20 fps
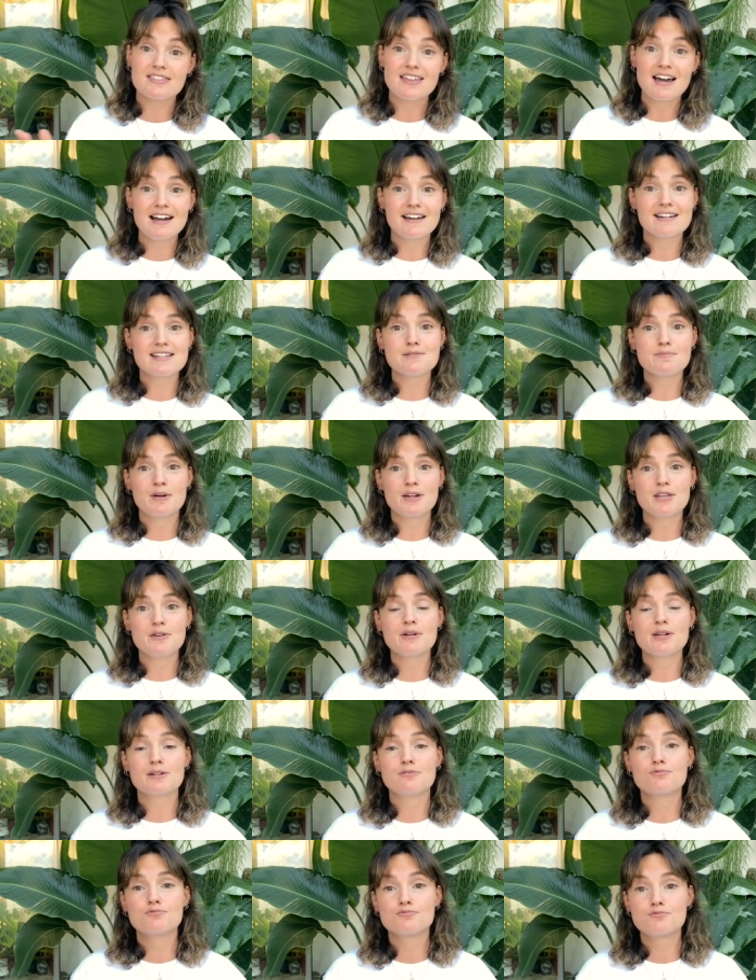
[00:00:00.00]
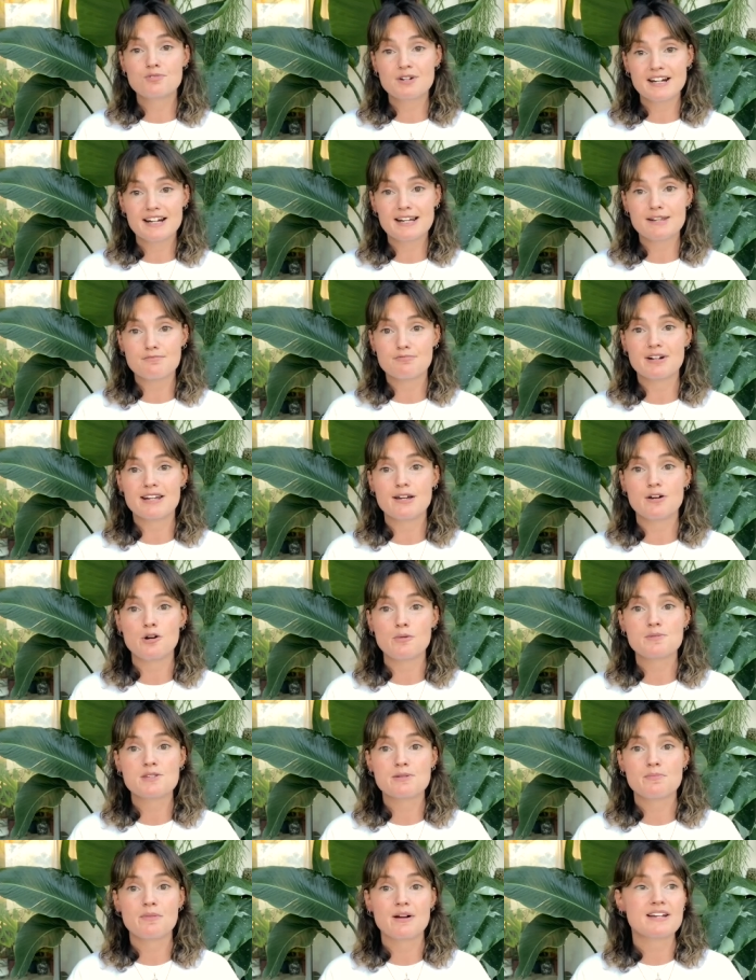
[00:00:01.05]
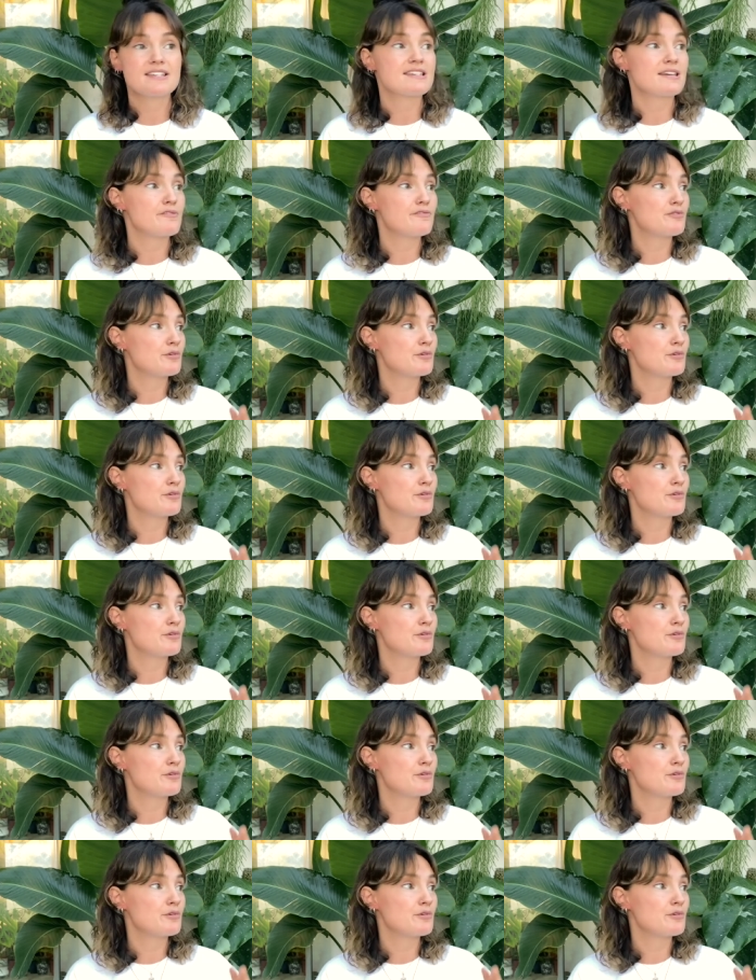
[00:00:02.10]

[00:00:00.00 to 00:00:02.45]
that is where you can really, really optimize it.